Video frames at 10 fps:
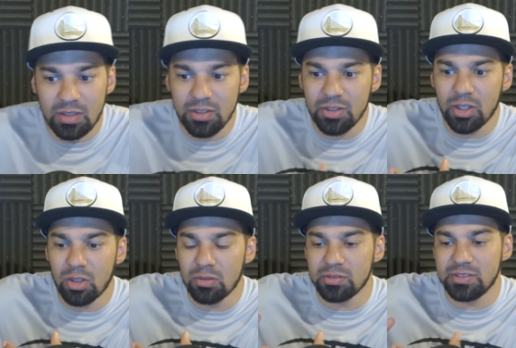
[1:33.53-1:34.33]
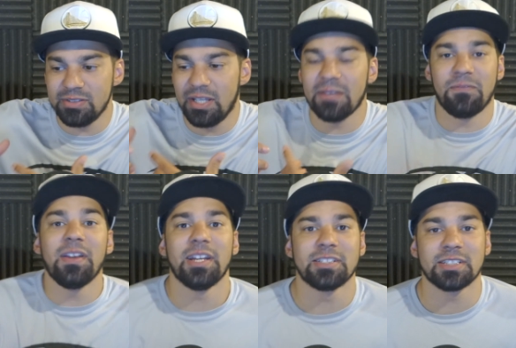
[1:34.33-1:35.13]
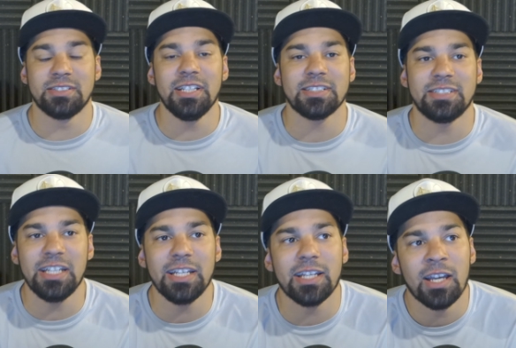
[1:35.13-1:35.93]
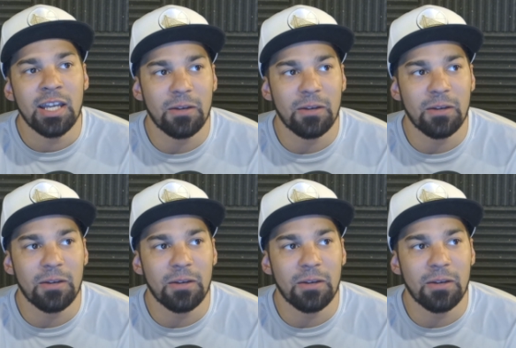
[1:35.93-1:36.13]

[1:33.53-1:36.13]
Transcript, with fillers: you know, get finished because DxD,